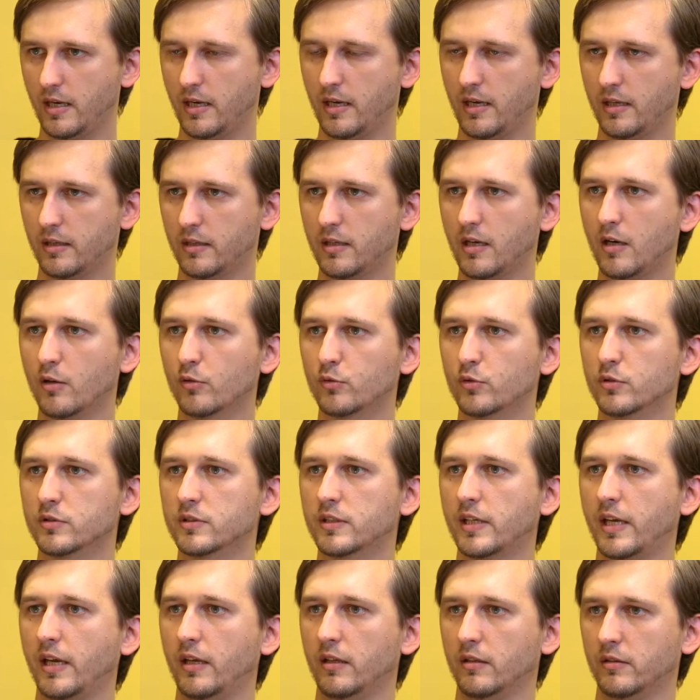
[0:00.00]
and how to
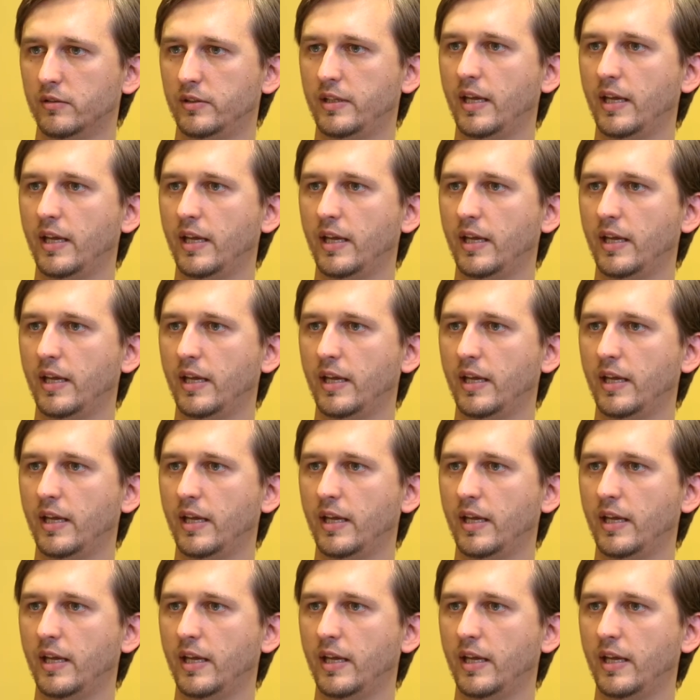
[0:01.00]
scale